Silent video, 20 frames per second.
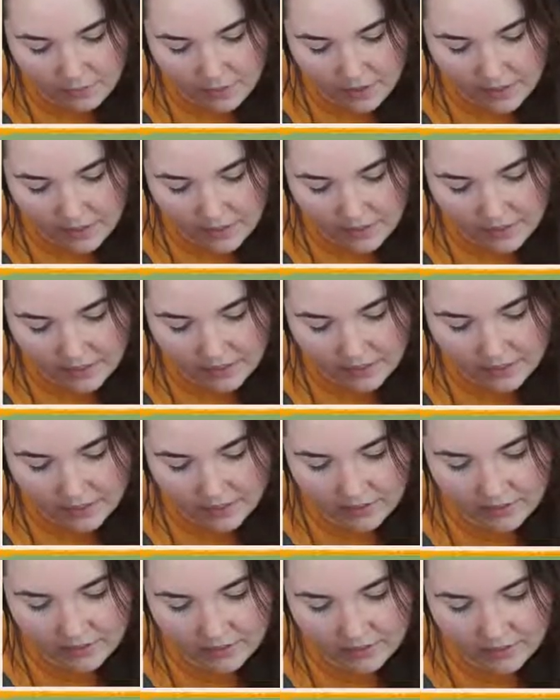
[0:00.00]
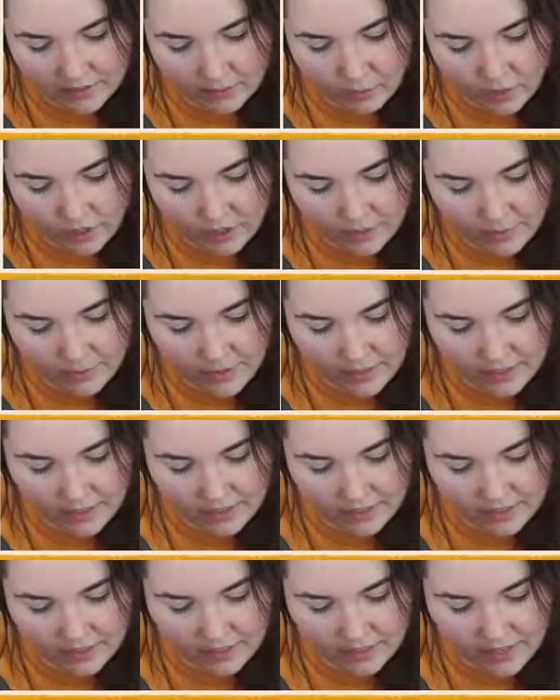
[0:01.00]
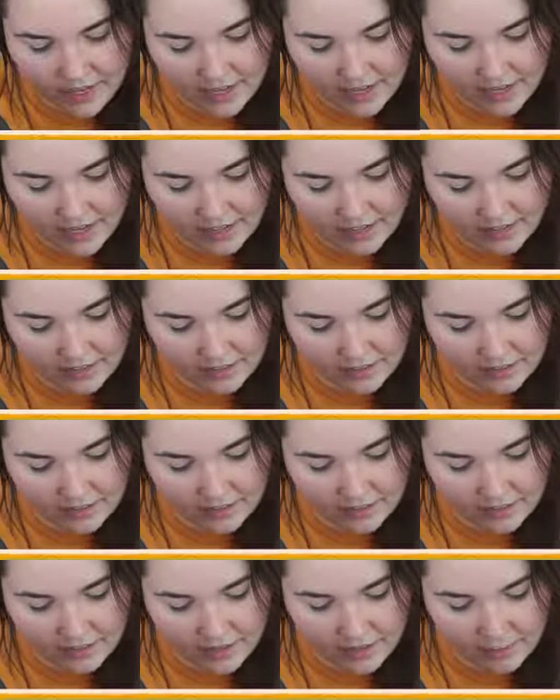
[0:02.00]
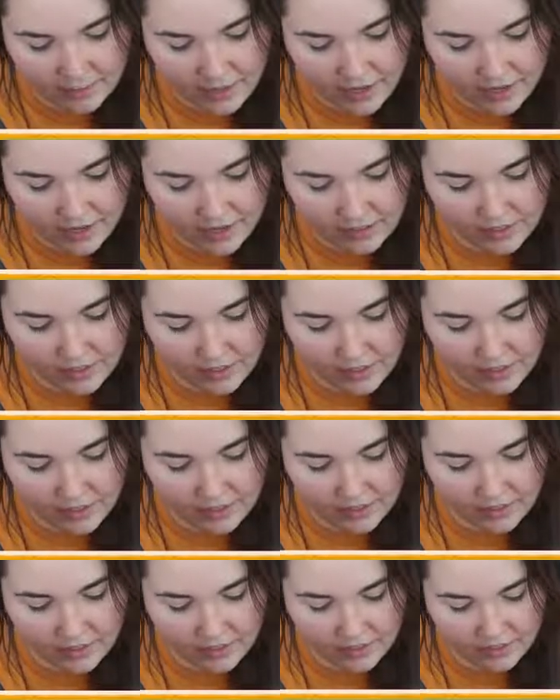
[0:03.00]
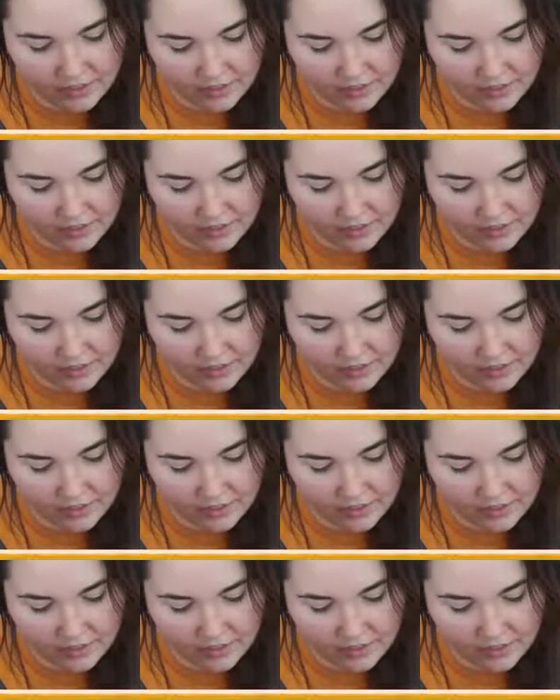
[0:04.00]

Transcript: because Squarespace is not apparently...